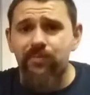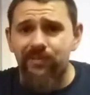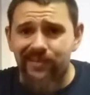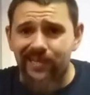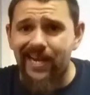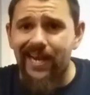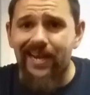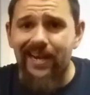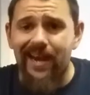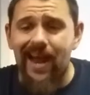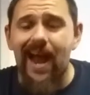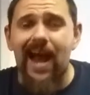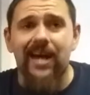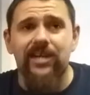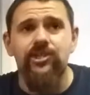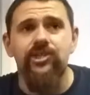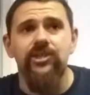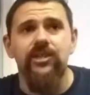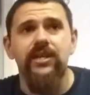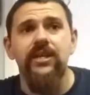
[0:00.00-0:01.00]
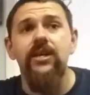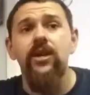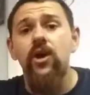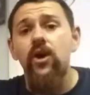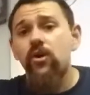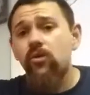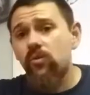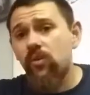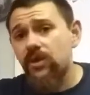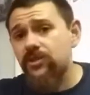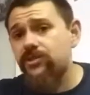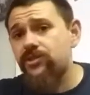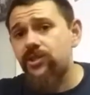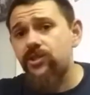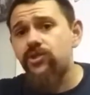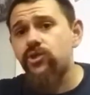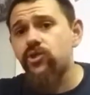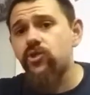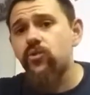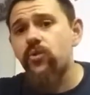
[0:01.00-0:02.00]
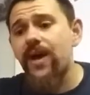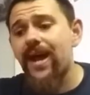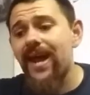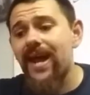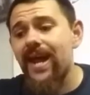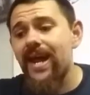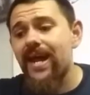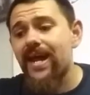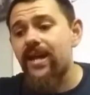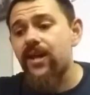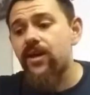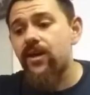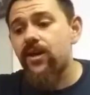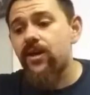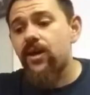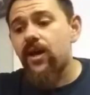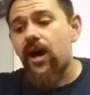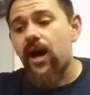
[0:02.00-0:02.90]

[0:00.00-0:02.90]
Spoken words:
plan actually was to do a